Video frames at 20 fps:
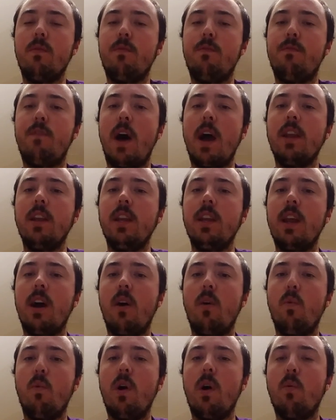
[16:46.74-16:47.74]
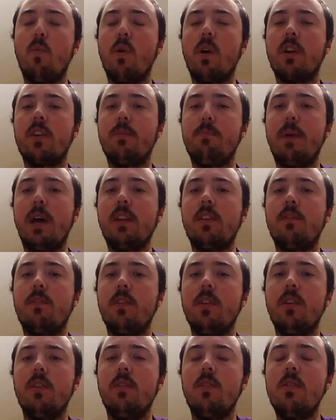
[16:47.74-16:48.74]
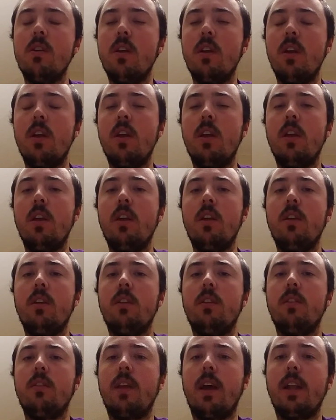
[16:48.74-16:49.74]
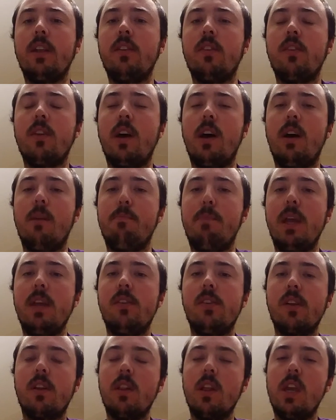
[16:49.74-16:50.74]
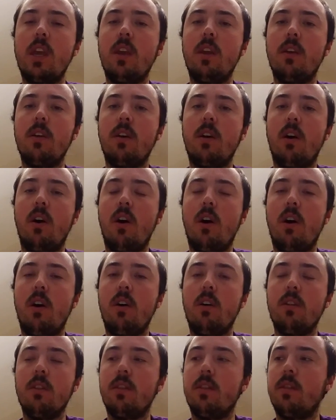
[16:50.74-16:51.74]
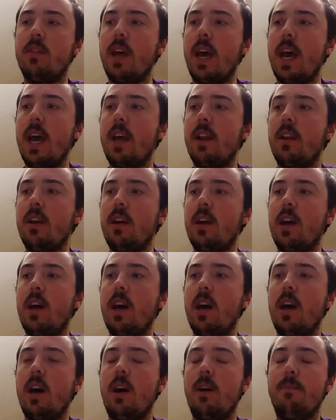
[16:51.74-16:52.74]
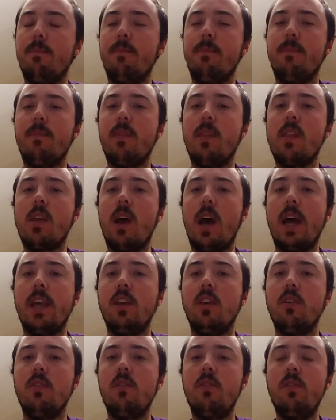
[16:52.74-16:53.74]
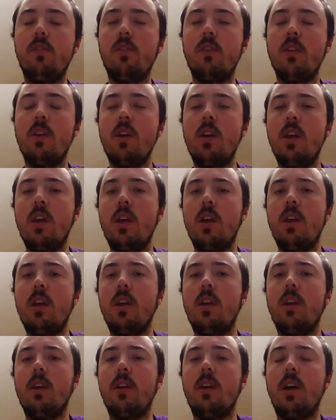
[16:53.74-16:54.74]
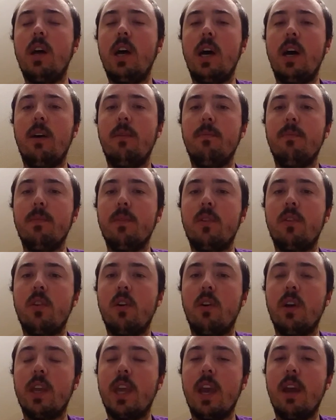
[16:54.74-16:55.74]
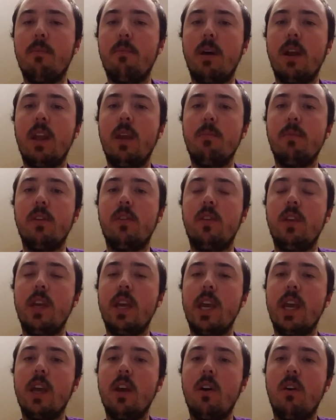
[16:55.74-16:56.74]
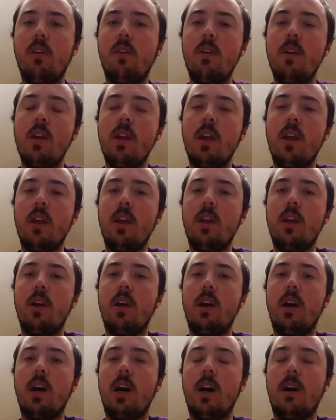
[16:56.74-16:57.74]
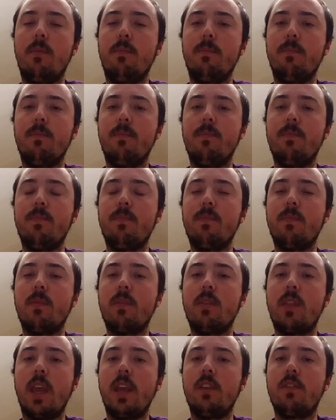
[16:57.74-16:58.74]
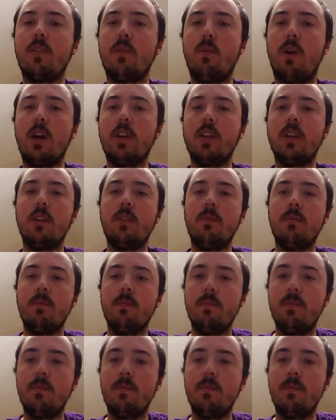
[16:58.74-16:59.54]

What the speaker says: finding out what works best for you. That's basically all that I use. So again, my name is Diego. Thanks for watching.